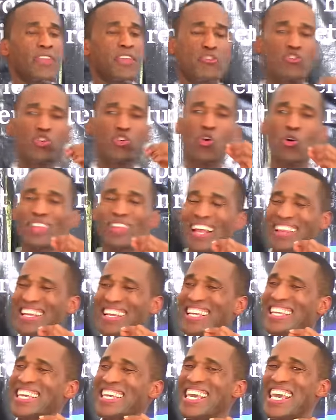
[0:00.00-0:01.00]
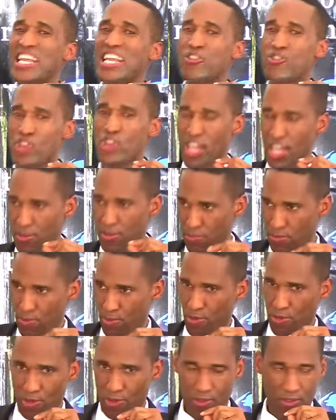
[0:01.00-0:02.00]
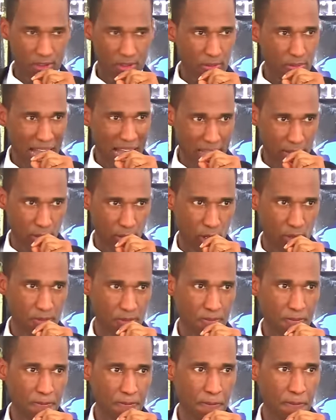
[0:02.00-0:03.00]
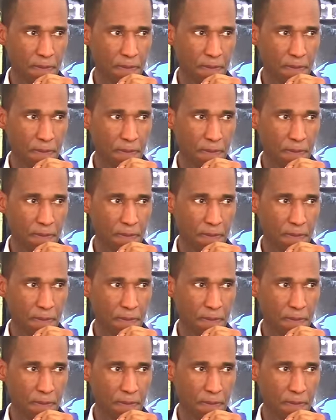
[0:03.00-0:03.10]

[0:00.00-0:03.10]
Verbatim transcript: Did you know that the King James Bible,